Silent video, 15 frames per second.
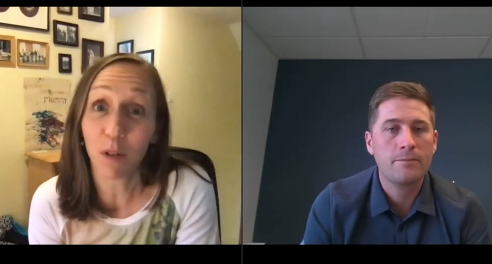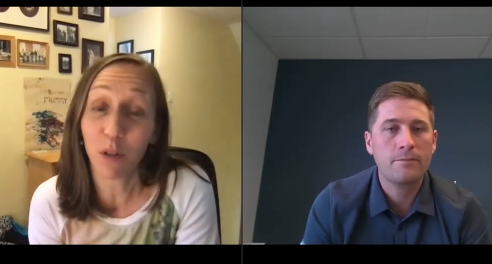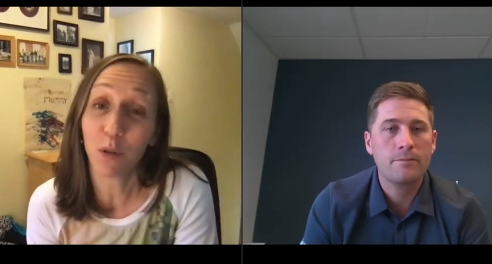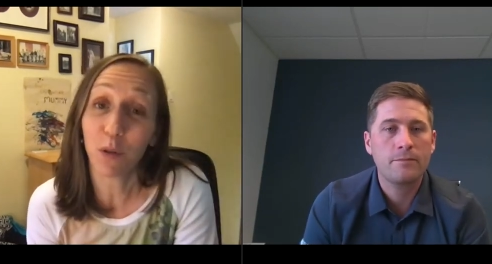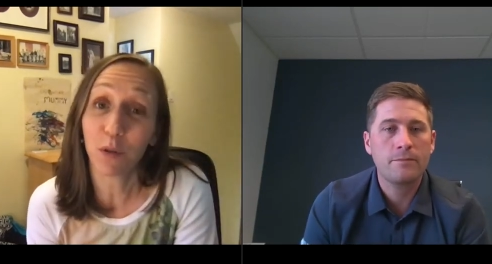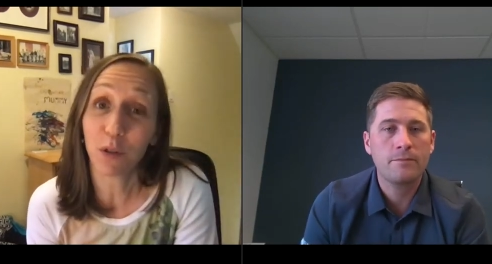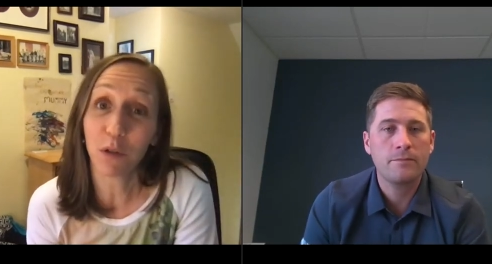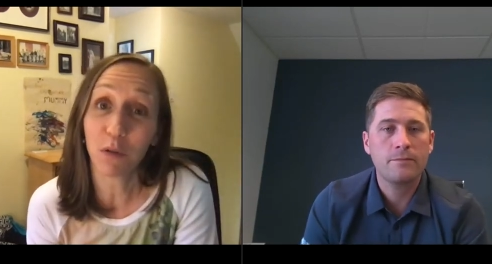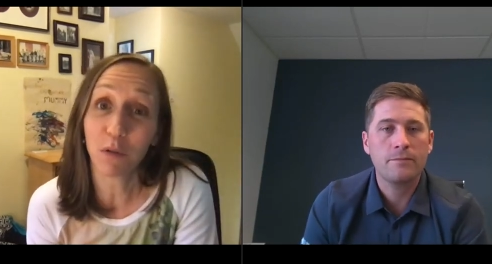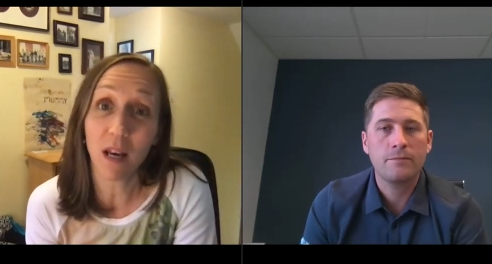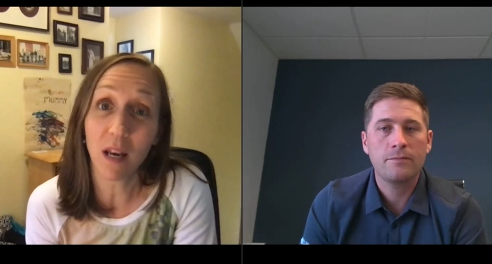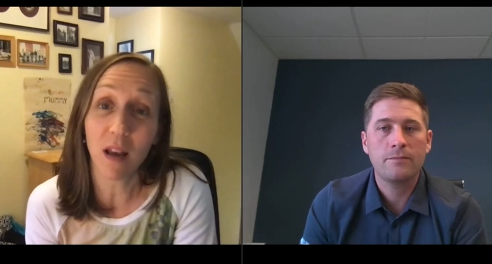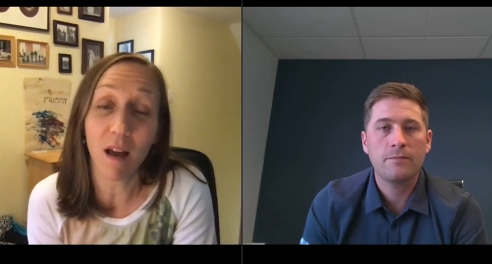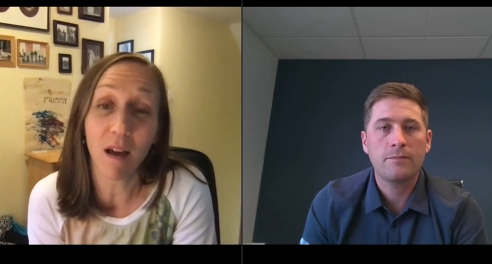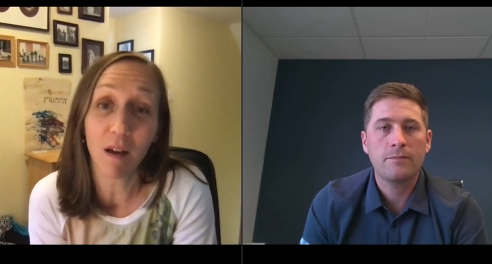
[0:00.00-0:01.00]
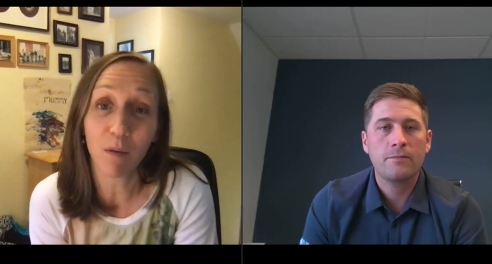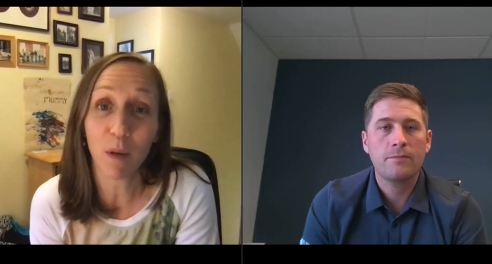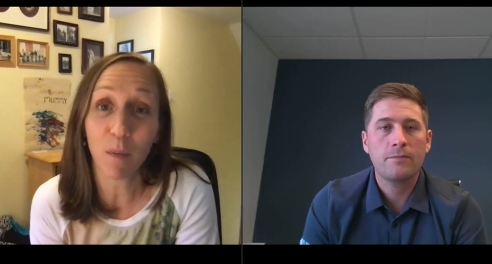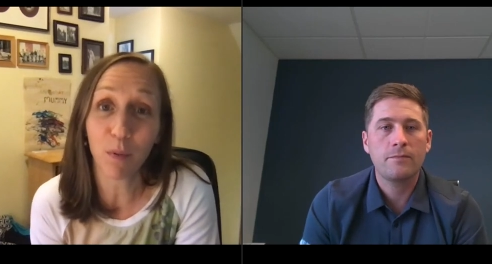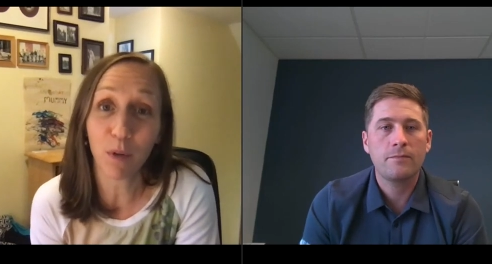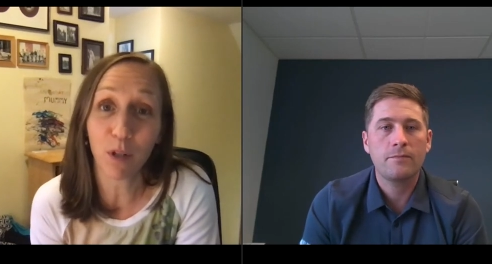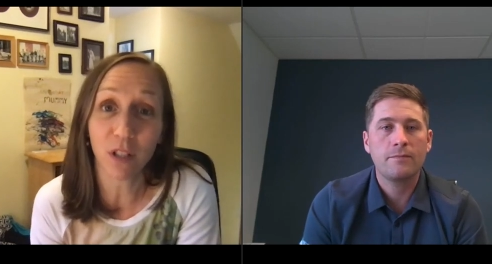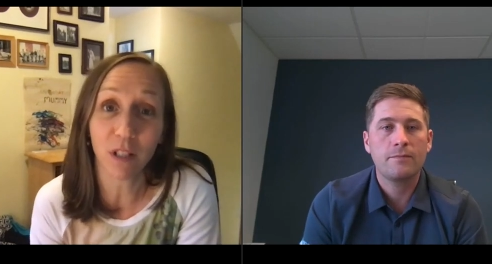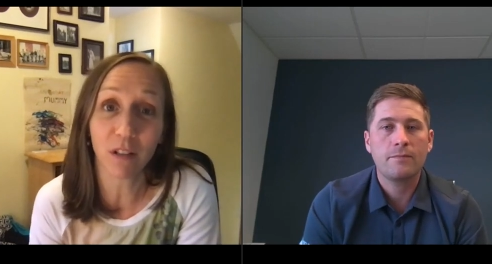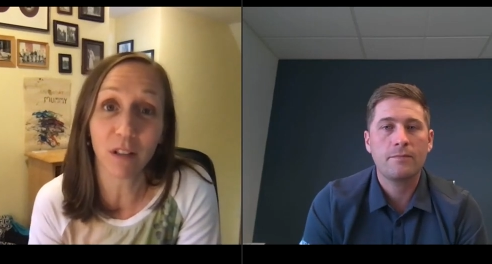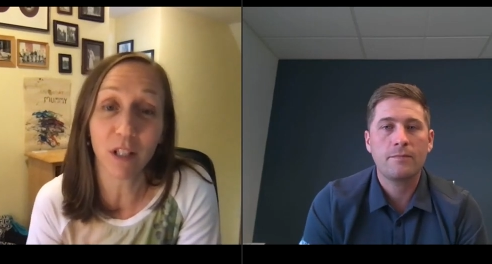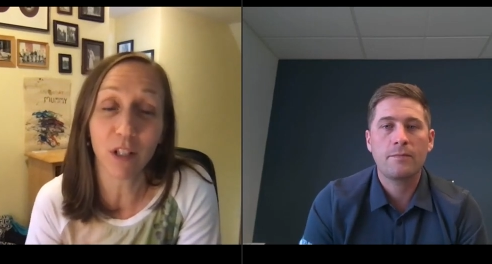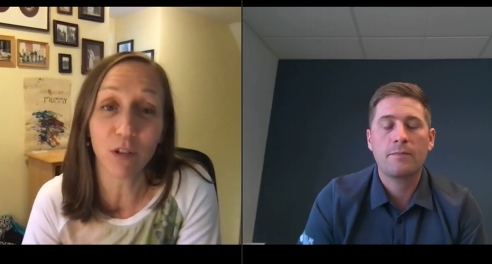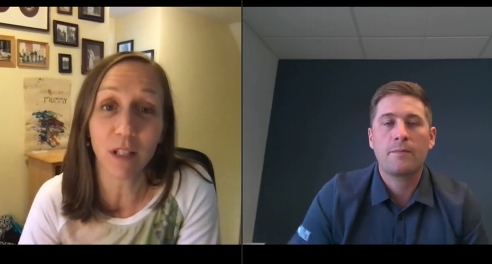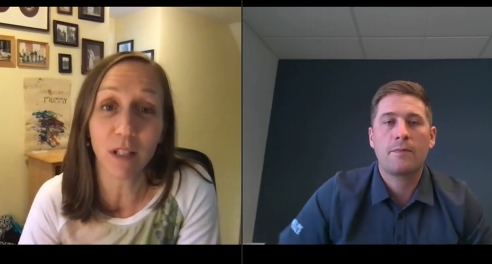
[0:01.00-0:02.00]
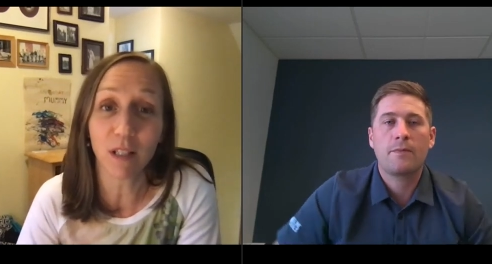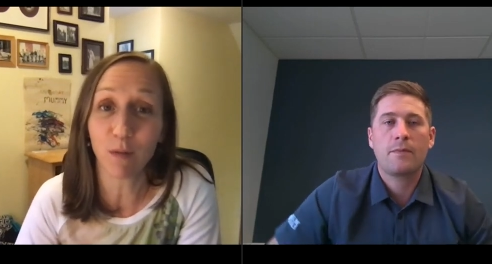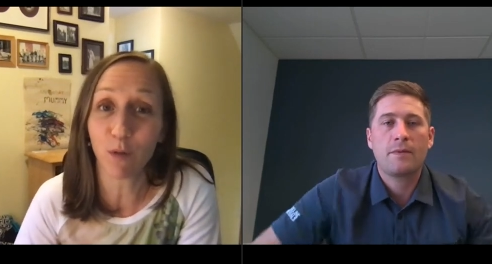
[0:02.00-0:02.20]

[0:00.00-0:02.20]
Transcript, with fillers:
Speaker 1: who tuned in. Uh, we appreciate your interest.